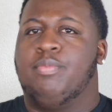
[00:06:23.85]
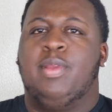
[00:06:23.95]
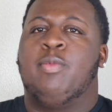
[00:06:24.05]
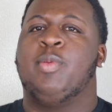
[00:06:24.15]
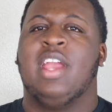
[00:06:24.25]

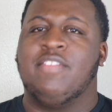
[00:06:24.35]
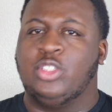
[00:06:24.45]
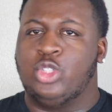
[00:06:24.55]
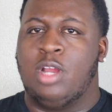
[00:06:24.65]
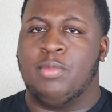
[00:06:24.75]
people be
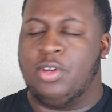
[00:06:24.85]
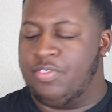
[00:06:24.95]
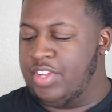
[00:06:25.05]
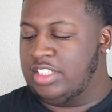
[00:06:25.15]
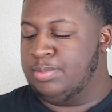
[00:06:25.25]
having drama
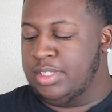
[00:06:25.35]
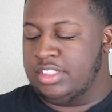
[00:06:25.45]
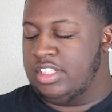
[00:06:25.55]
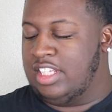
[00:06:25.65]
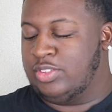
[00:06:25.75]
on
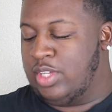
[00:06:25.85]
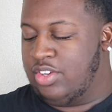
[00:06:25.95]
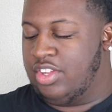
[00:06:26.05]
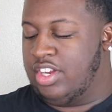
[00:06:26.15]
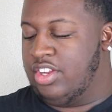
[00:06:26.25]
Facebook, so that's why I
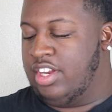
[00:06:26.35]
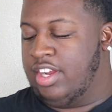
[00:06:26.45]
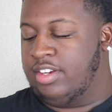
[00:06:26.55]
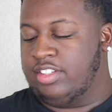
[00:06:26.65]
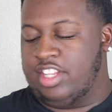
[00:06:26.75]
don't get on
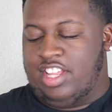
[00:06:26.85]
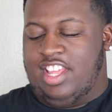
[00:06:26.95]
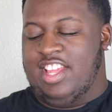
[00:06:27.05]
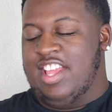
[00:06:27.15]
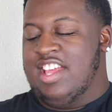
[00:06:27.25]
there.
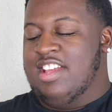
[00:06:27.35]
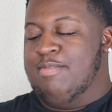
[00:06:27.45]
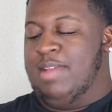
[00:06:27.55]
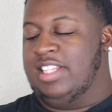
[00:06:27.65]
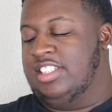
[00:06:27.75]

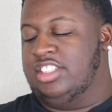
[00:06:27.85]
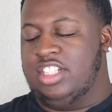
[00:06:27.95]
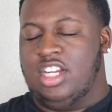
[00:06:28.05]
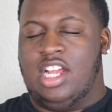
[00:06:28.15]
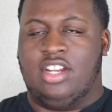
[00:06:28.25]

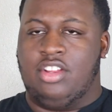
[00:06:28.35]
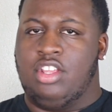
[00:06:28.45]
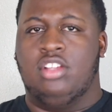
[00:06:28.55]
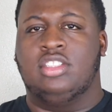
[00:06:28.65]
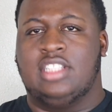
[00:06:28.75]
Messenger, I don't
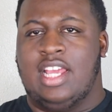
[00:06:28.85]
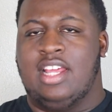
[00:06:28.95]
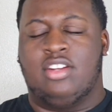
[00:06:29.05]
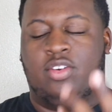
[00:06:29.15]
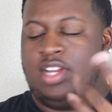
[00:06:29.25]
use
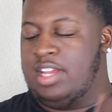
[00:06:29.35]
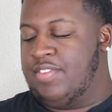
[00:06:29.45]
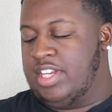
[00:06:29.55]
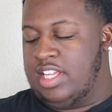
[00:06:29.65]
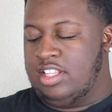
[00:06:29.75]
that. I don't know, I
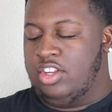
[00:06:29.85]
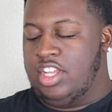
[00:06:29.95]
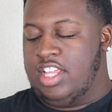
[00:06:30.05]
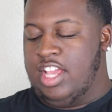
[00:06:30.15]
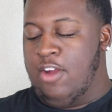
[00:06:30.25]
haven't
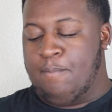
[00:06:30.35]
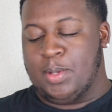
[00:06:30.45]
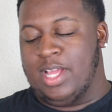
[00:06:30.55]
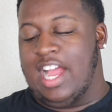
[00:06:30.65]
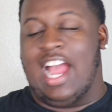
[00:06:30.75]
downloaded Yelp.
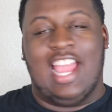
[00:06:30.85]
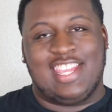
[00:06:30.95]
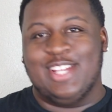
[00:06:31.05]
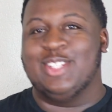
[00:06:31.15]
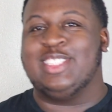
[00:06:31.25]
I
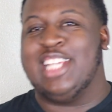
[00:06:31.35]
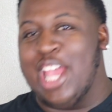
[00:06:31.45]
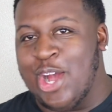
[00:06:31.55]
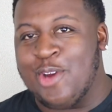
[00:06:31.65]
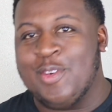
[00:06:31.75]
use
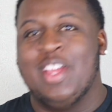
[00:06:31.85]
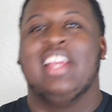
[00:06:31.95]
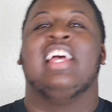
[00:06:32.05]
Yelp.